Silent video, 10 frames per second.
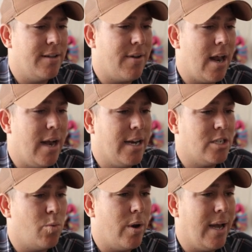they've got an
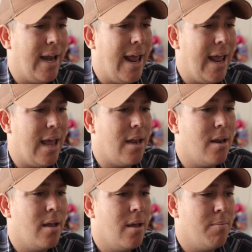extra one in hand,
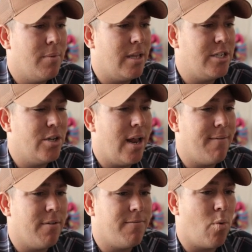but they should
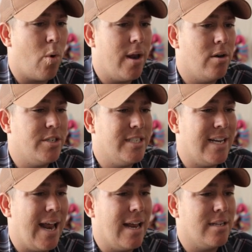have the 4 energies
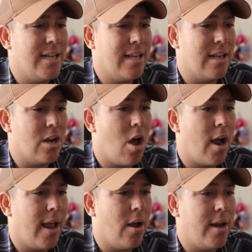in hand to take the
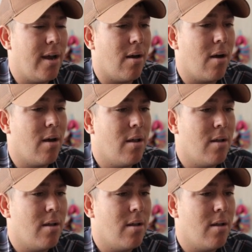knockout here.